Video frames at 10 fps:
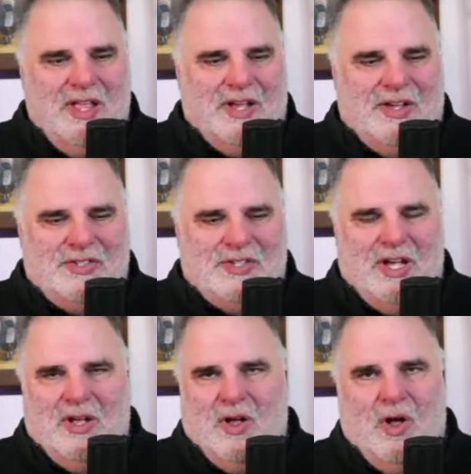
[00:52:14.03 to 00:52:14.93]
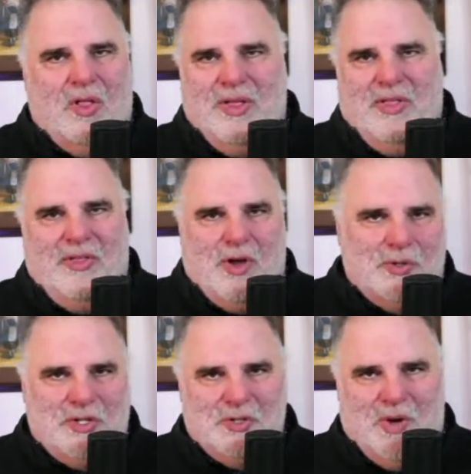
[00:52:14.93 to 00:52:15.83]
because all the other
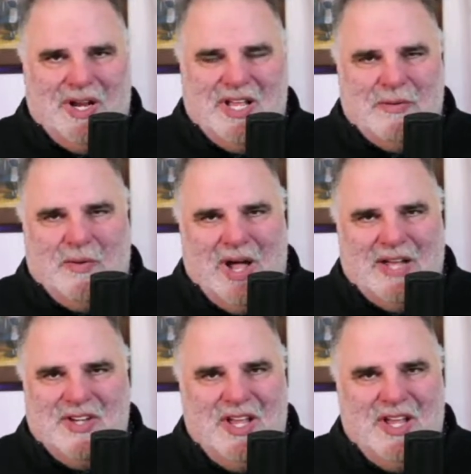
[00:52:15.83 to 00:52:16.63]
coaches want to come and watch.